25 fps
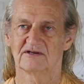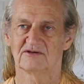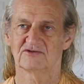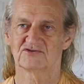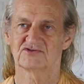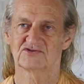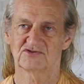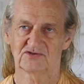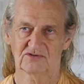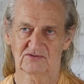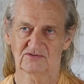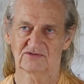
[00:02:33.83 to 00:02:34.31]

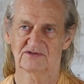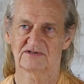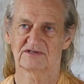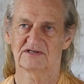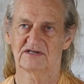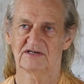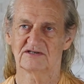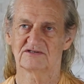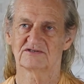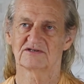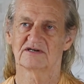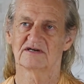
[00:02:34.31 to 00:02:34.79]
student,
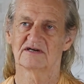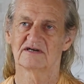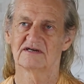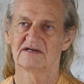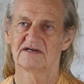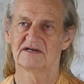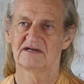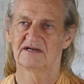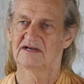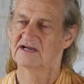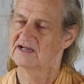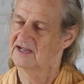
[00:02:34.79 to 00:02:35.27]
teacher,
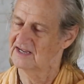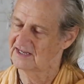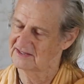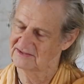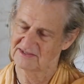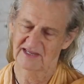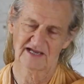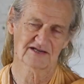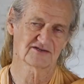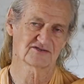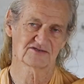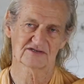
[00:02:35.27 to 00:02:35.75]
and
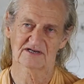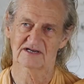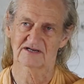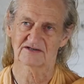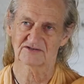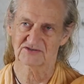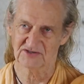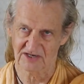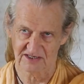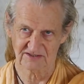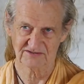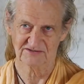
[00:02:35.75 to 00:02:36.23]
that's
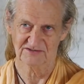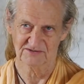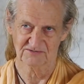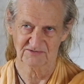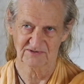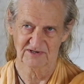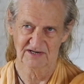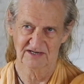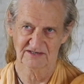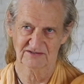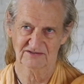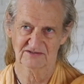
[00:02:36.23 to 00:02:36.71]
it, just the
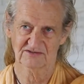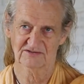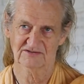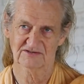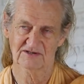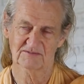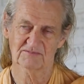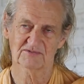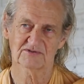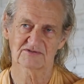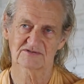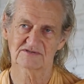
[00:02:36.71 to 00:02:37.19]

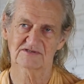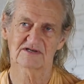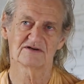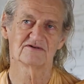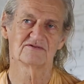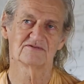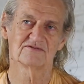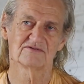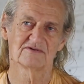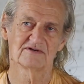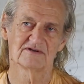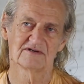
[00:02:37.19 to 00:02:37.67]
relationship
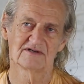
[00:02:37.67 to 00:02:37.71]
itself.